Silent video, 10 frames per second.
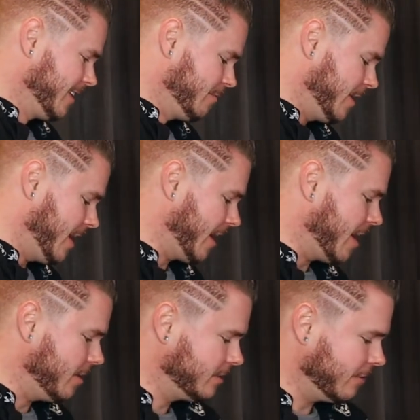But hang
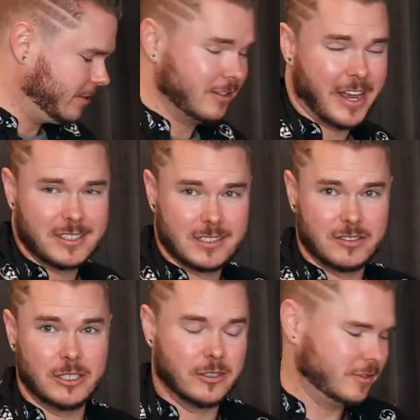out. Definitely like this
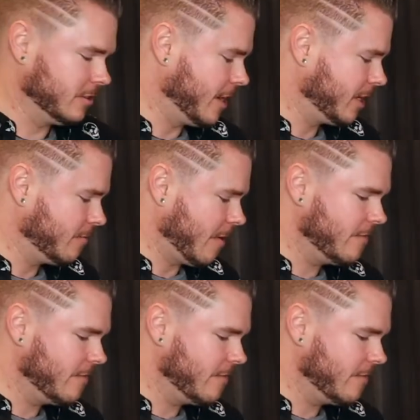video if you're liking my